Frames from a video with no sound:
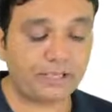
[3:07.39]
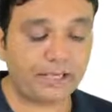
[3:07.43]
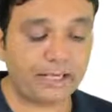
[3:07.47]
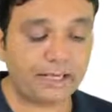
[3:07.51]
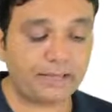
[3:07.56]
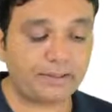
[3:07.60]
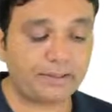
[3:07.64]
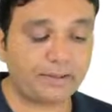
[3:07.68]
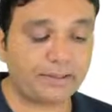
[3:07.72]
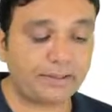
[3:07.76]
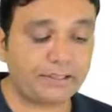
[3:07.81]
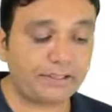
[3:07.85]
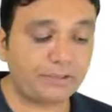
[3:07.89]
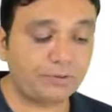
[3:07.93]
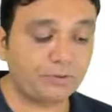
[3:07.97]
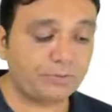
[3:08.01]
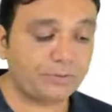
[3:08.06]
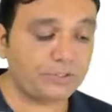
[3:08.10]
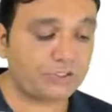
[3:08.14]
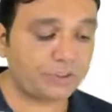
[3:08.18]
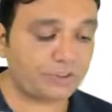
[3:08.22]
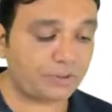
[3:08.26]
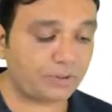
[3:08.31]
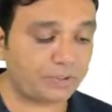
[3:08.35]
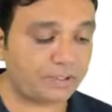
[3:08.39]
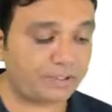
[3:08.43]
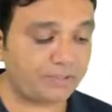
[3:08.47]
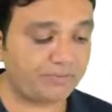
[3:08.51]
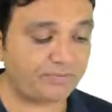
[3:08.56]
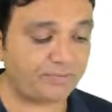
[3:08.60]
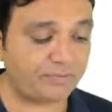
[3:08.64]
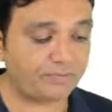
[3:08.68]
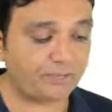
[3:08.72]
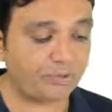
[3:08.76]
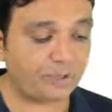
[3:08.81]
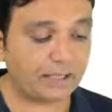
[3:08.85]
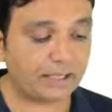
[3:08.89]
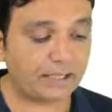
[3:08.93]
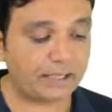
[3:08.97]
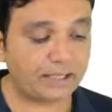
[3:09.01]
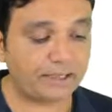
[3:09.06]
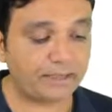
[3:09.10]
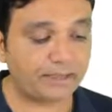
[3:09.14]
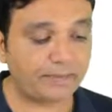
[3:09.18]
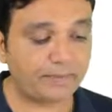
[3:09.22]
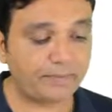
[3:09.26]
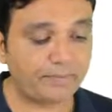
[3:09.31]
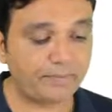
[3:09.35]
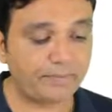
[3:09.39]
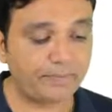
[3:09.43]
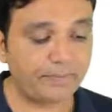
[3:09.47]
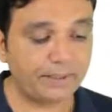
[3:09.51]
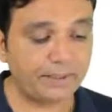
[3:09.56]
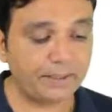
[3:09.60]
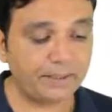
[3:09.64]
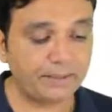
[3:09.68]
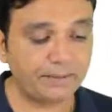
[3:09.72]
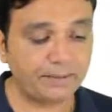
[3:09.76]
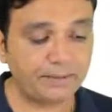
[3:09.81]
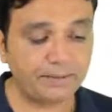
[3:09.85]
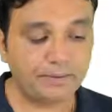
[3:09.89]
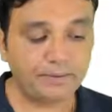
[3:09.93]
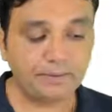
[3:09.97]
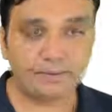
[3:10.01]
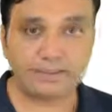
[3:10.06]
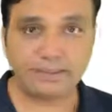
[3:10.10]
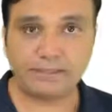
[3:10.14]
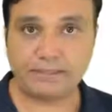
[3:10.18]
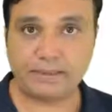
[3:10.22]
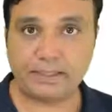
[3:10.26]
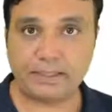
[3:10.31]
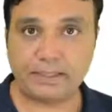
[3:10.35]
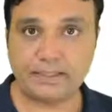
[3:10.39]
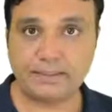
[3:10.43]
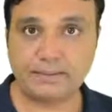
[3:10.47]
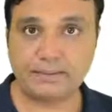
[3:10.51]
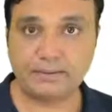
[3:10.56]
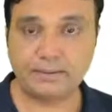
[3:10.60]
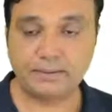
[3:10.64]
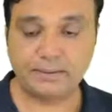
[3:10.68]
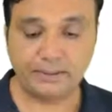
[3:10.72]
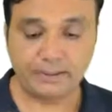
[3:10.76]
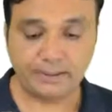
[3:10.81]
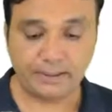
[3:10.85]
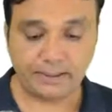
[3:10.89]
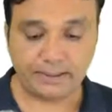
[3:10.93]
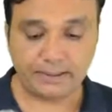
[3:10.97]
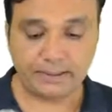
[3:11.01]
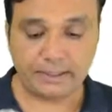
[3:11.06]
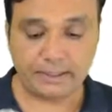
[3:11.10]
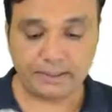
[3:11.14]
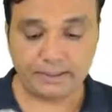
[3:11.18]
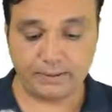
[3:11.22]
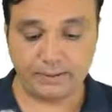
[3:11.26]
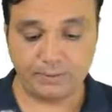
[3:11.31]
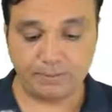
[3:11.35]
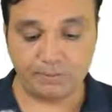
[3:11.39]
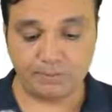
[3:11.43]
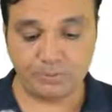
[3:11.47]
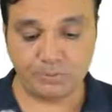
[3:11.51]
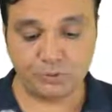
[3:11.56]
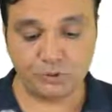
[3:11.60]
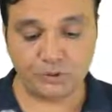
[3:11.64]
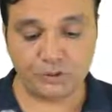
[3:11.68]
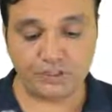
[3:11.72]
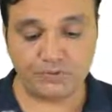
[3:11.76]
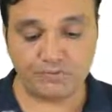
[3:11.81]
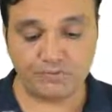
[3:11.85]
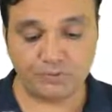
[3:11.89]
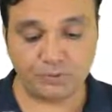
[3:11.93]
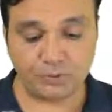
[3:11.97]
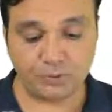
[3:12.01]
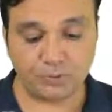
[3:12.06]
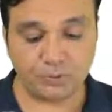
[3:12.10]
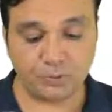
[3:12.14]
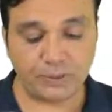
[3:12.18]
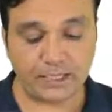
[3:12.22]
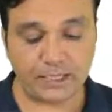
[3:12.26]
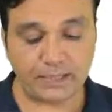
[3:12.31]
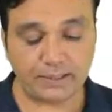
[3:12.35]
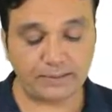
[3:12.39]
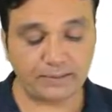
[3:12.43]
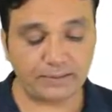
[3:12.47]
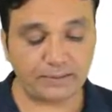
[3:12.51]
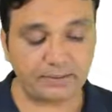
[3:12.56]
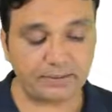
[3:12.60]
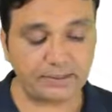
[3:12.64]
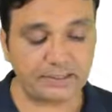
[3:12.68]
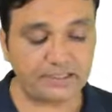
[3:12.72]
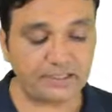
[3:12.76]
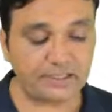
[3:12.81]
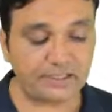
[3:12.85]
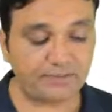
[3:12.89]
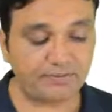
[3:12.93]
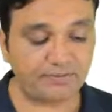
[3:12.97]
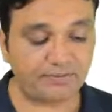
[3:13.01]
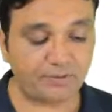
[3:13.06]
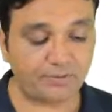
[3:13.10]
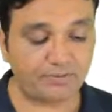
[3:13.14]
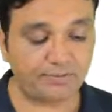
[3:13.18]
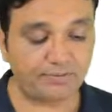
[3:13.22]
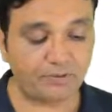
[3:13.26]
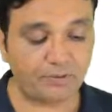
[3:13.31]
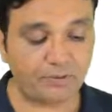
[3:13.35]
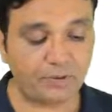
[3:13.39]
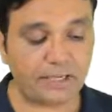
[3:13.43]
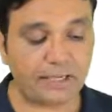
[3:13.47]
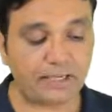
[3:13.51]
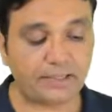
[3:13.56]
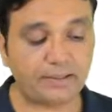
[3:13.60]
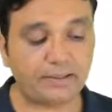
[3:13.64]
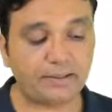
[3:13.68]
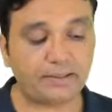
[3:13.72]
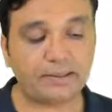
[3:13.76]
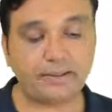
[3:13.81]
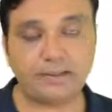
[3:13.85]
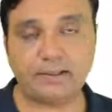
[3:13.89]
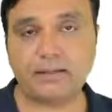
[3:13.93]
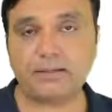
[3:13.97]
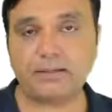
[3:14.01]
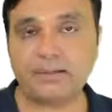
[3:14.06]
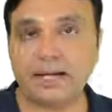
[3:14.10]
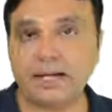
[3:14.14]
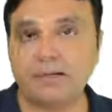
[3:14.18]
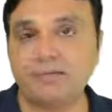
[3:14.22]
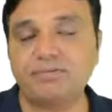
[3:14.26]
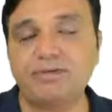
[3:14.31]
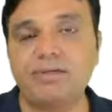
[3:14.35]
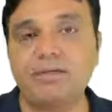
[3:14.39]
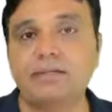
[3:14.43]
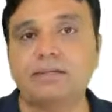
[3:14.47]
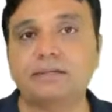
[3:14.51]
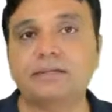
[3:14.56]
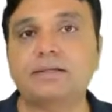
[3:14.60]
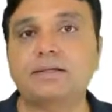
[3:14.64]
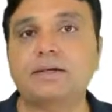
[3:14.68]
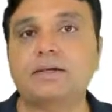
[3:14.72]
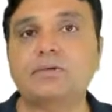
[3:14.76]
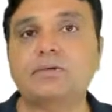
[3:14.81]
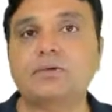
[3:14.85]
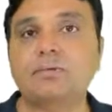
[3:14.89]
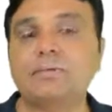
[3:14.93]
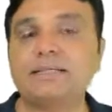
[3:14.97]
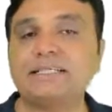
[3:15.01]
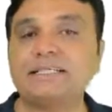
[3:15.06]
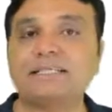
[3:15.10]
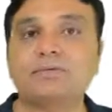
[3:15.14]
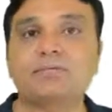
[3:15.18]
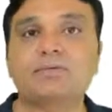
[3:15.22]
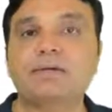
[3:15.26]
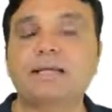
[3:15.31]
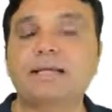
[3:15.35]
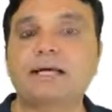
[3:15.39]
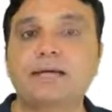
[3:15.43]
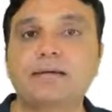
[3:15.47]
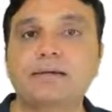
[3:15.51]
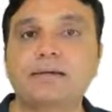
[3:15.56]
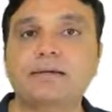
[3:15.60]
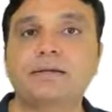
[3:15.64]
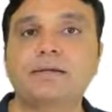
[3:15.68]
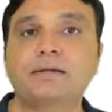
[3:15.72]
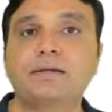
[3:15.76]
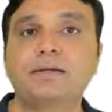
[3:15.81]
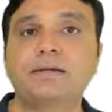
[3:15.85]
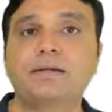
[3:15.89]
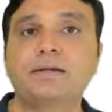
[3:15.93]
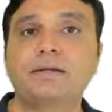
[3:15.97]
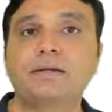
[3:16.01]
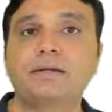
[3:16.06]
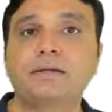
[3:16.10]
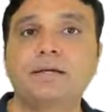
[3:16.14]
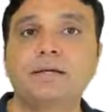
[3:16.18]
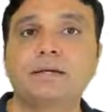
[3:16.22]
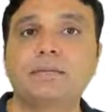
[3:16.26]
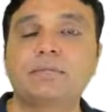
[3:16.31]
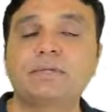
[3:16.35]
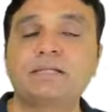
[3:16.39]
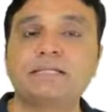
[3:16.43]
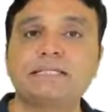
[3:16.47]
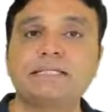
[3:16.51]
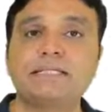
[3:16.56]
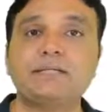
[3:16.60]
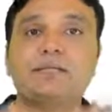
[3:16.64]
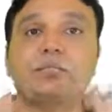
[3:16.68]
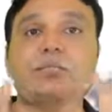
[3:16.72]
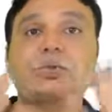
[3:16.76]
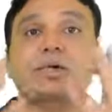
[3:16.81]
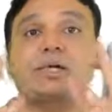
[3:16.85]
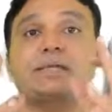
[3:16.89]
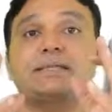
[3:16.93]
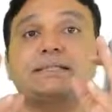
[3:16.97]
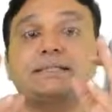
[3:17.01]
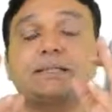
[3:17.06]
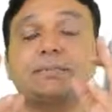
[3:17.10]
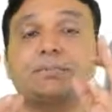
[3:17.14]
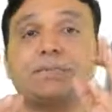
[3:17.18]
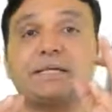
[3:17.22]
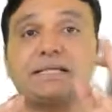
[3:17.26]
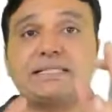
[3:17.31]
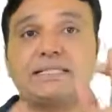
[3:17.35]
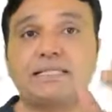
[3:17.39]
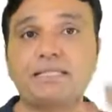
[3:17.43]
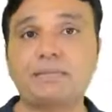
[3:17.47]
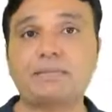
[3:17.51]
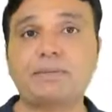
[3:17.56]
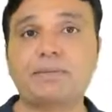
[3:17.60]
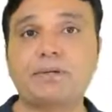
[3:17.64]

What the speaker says: agreed to be surety for 1 lakh, right? Then Pooja for 2 lakh, Disha for 4 lakh. Now that will turn out to be 7 lakh. But see, what is the principal